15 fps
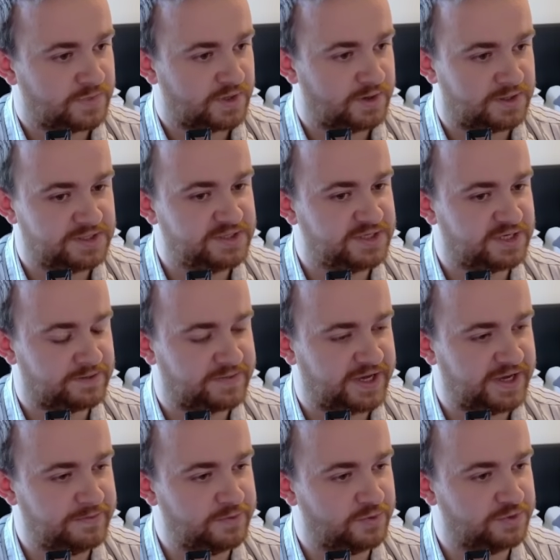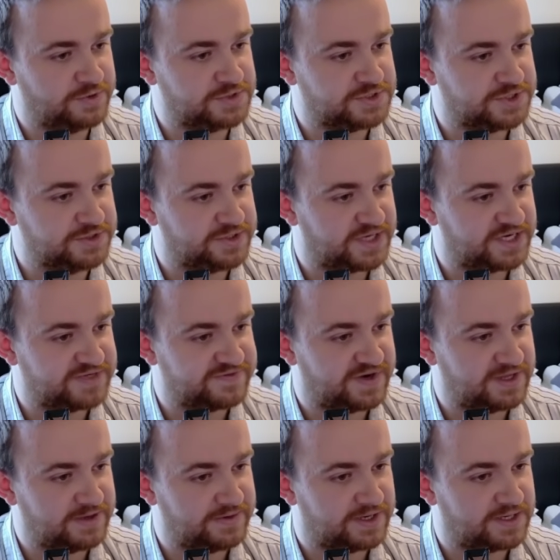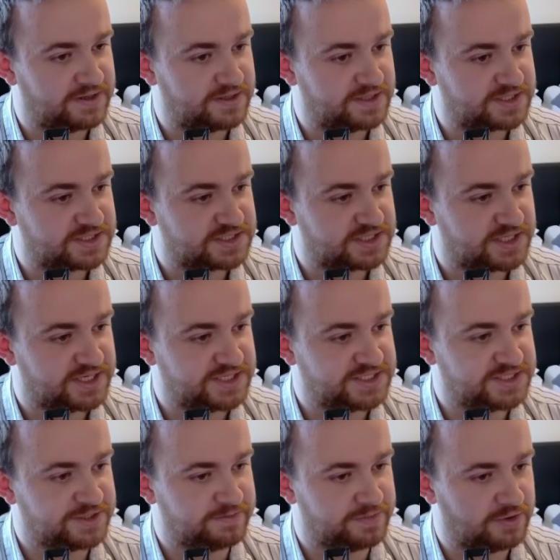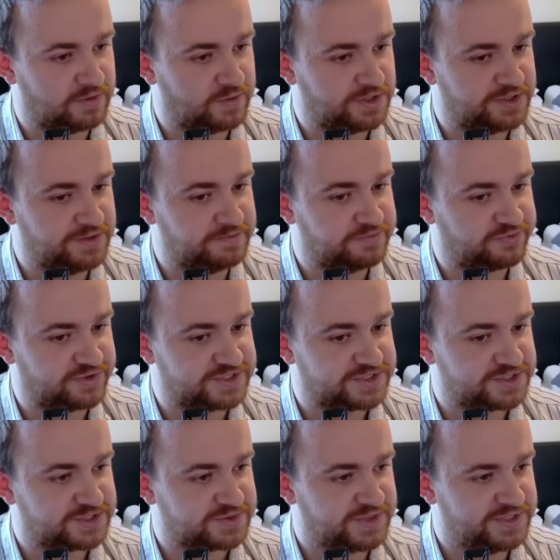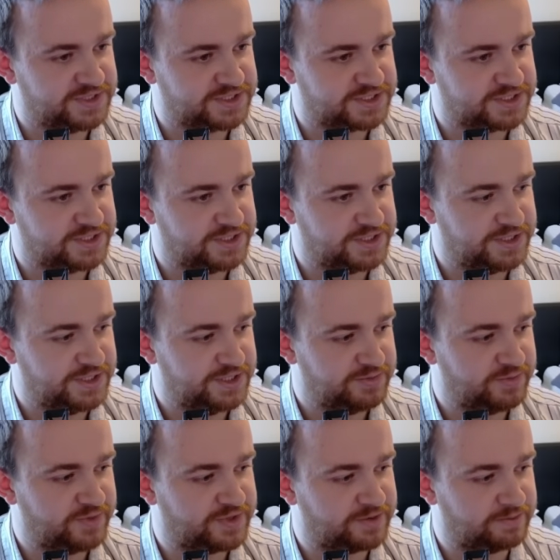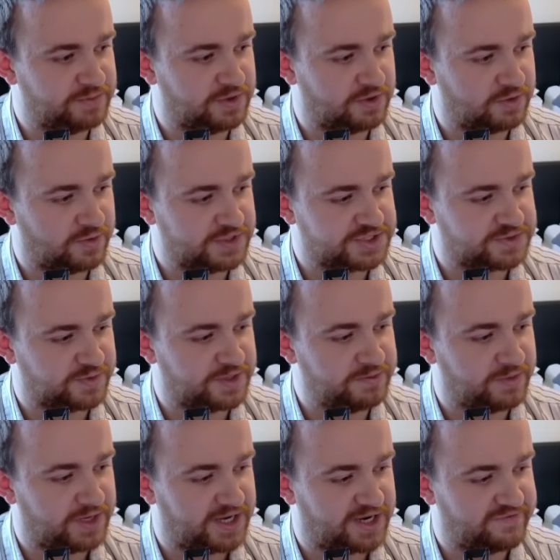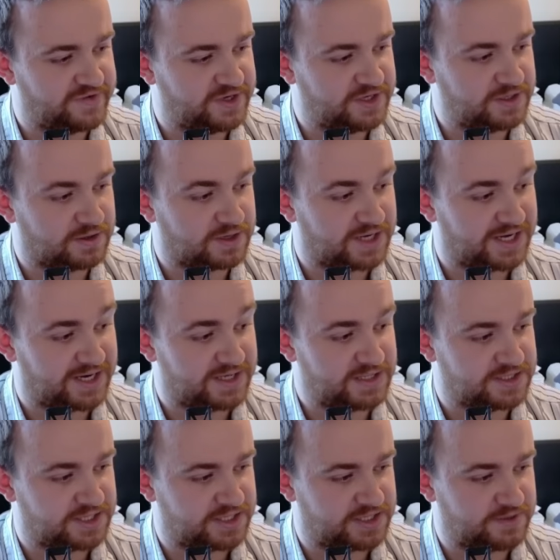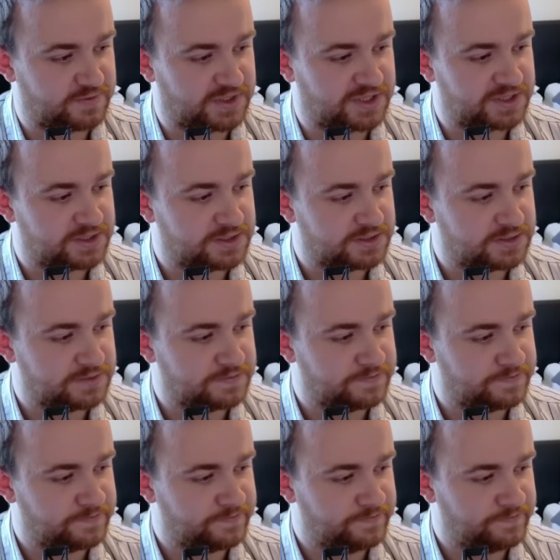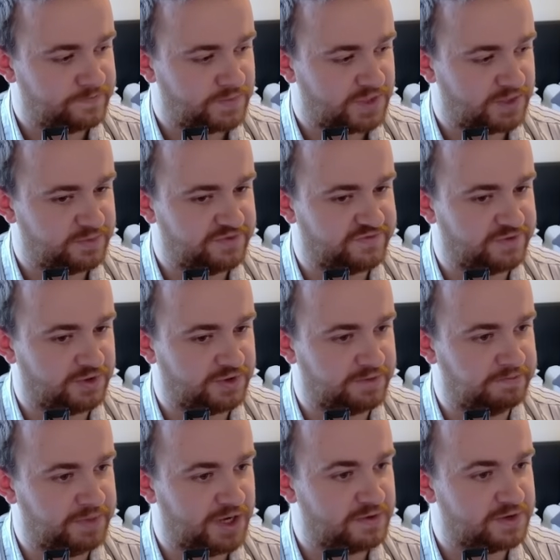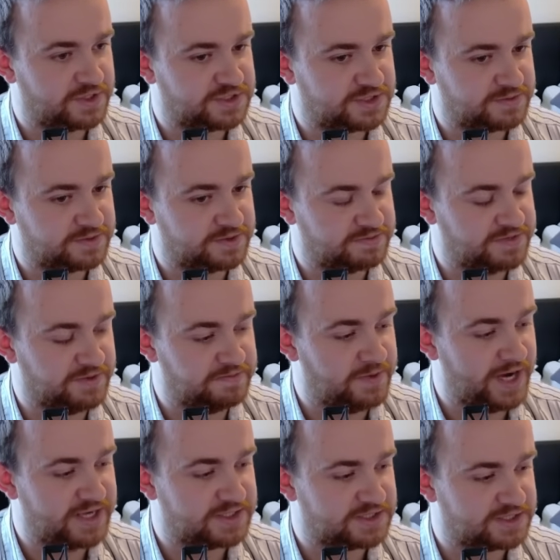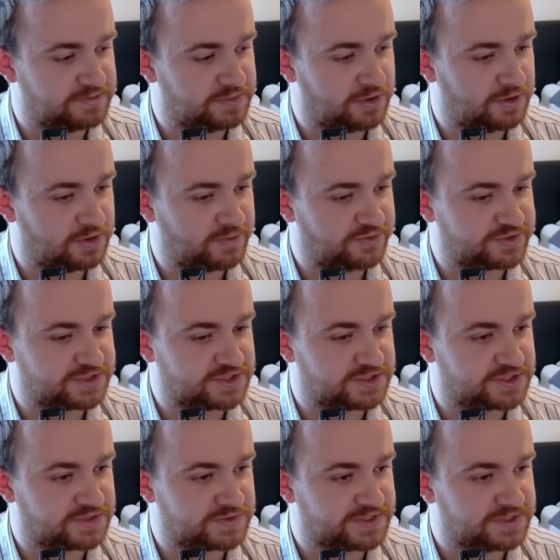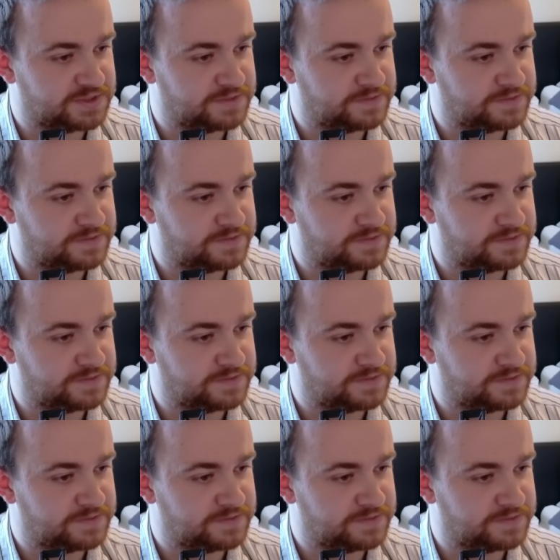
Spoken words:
I don't think I'm getting more than 2k's value out of this. I guess it can block one of the prisoner swings. But we can block one swing by having it in our hand anyway. And we've got the boa, the bend to block a prisoner swing.